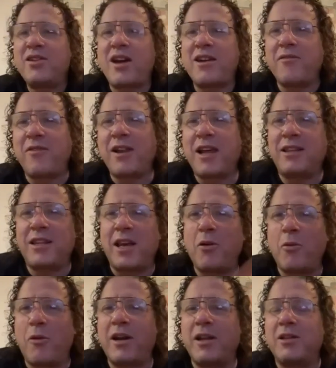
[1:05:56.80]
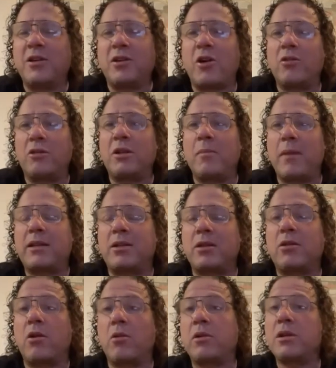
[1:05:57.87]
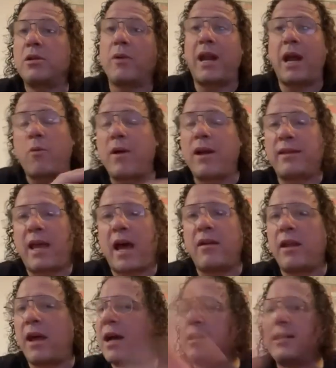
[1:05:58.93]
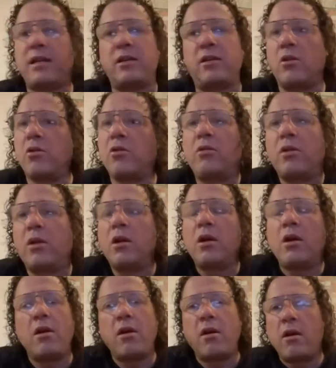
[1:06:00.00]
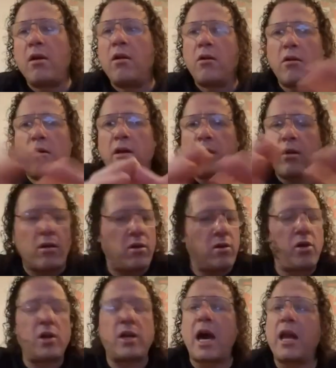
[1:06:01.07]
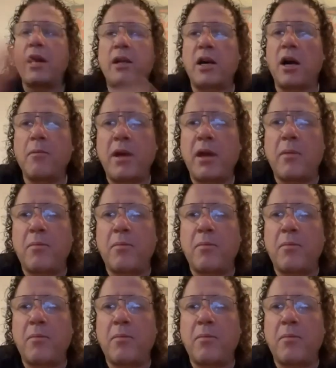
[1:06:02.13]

Valletta, he wanted to go to Mexico, because when I went down there, I said, dude, you got to come here,